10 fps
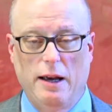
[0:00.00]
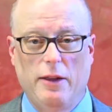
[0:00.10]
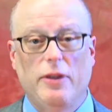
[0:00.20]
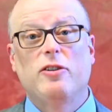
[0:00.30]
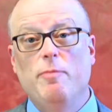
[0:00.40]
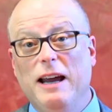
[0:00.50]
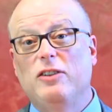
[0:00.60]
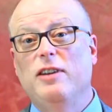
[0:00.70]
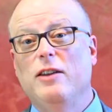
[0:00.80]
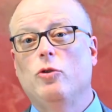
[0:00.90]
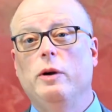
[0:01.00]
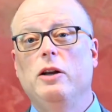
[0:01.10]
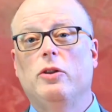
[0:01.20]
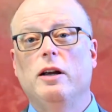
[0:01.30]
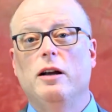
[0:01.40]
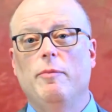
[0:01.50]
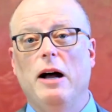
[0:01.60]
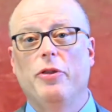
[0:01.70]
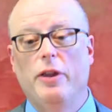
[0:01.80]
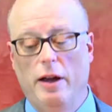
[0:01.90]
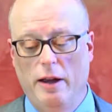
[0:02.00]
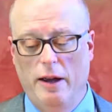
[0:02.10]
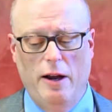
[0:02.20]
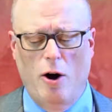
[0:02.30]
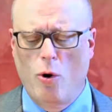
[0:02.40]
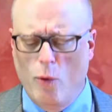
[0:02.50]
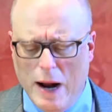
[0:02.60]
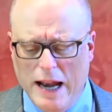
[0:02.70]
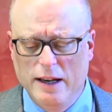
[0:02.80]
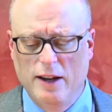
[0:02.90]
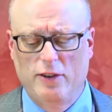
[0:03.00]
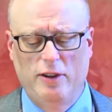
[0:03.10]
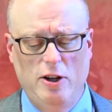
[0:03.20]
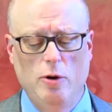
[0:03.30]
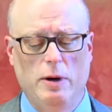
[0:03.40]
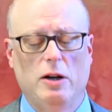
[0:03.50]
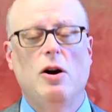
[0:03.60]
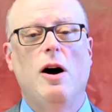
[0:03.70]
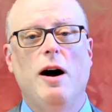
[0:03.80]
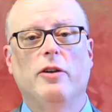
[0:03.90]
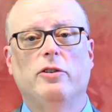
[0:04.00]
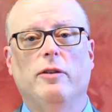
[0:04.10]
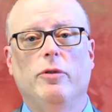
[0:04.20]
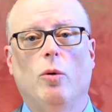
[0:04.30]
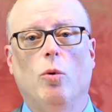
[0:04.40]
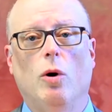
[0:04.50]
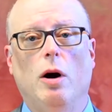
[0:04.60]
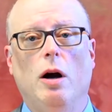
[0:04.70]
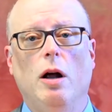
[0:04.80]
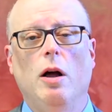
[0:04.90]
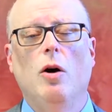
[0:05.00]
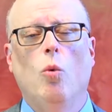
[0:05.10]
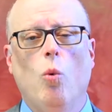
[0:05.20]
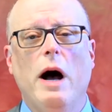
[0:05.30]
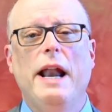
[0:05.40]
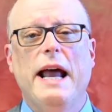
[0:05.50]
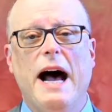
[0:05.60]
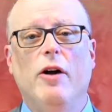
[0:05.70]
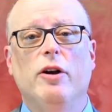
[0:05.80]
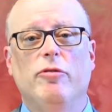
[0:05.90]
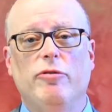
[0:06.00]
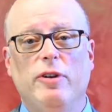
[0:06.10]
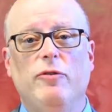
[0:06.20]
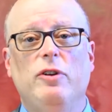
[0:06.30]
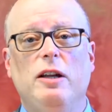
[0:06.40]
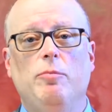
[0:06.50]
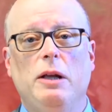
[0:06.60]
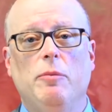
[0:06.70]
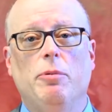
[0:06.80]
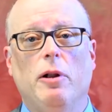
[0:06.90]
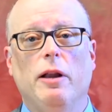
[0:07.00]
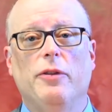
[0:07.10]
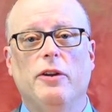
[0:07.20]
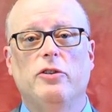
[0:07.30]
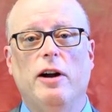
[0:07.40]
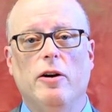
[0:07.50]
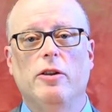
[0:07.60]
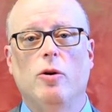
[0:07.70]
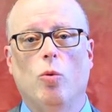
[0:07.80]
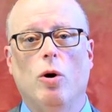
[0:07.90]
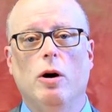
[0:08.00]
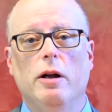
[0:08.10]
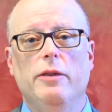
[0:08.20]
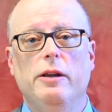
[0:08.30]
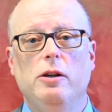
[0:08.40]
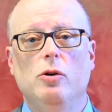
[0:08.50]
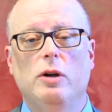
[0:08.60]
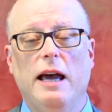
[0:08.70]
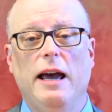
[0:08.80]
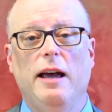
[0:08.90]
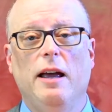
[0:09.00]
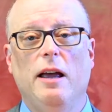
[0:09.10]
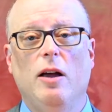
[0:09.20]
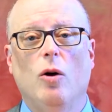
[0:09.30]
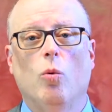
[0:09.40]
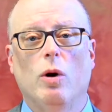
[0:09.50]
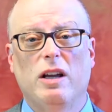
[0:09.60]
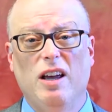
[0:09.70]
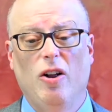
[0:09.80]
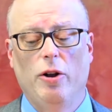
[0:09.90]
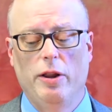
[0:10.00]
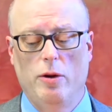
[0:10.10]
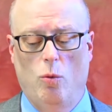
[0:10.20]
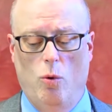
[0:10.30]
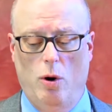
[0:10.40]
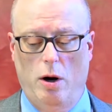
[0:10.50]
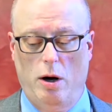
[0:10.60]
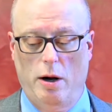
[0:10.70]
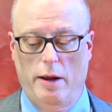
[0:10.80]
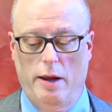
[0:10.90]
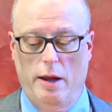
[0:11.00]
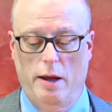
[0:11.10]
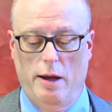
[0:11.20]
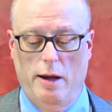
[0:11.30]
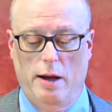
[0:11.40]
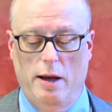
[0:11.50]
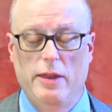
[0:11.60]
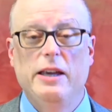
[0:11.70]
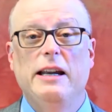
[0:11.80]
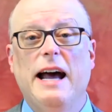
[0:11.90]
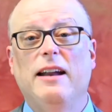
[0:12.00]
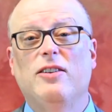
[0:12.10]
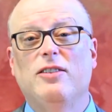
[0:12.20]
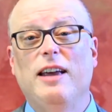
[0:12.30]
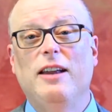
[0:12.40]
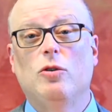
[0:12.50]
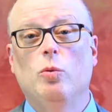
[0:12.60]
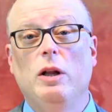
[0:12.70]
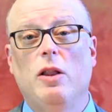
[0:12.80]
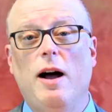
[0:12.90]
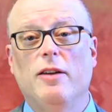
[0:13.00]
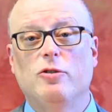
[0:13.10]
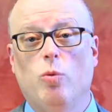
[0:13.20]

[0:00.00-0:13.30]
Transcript: This makes sense when you think about the horrendous human cost of the war. 1 out of 50 people at the start of the war in the UK were killed in the war. In the United States, we lost